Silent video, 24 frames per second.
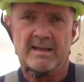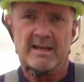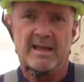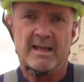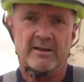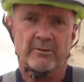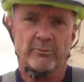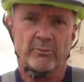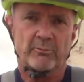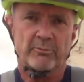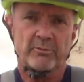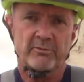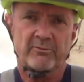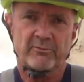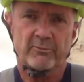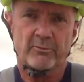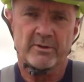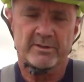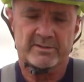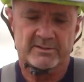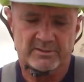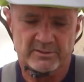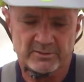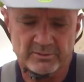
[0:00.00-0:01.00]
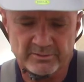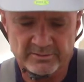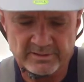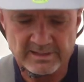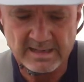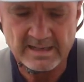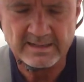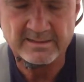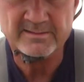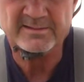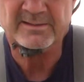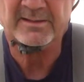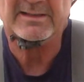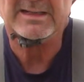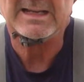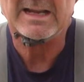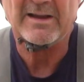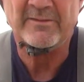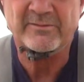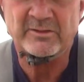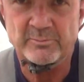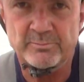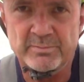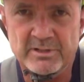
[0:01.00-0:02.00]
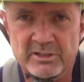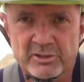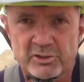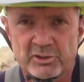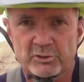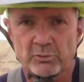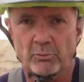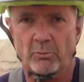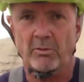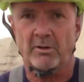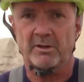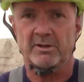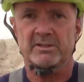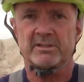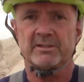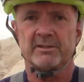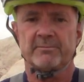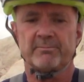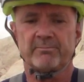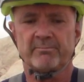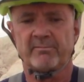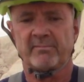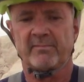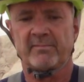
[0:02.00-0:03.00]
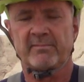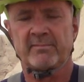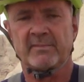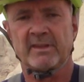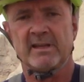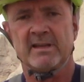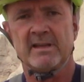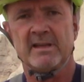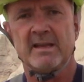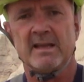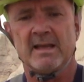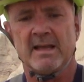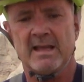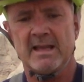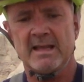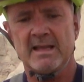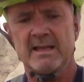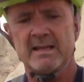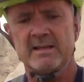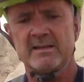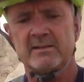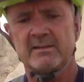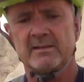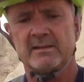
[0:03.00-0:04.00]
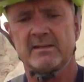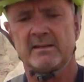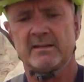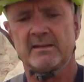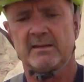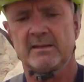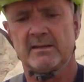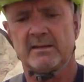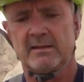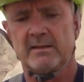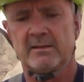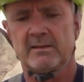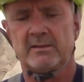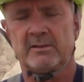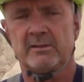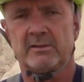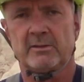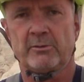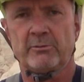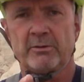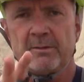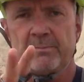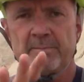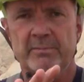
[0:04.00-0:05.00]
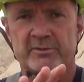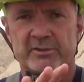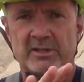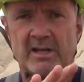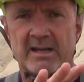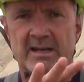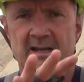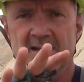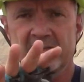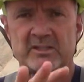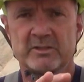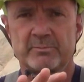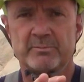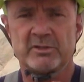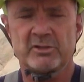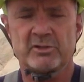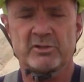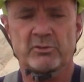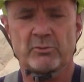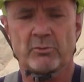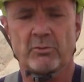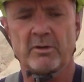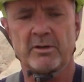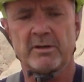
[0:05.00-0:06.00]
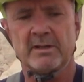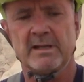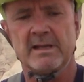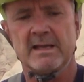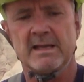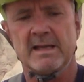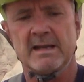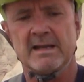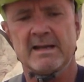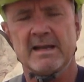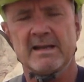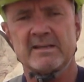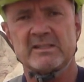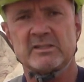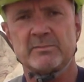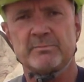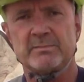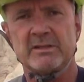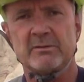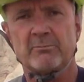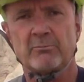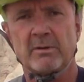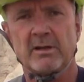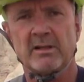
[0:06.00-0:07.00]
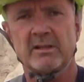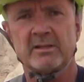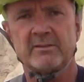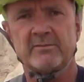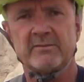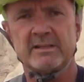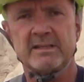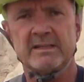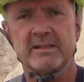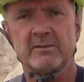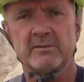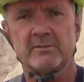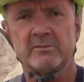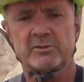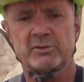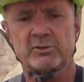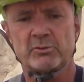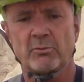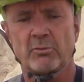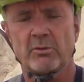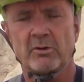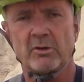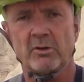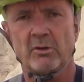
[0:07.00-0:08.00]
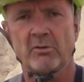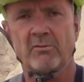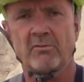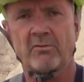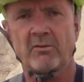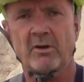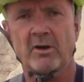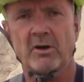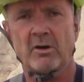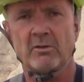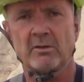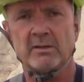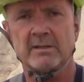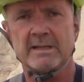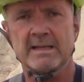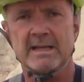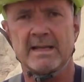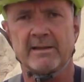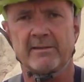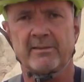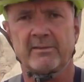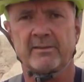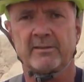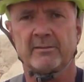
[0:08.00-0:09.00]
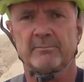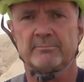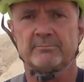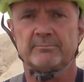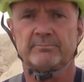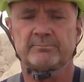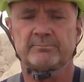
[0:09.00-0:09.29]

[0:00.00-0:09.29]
In order for it to do that, it's gonna have to be short. And the grip height has to be short, and it has to be relatively short overall length.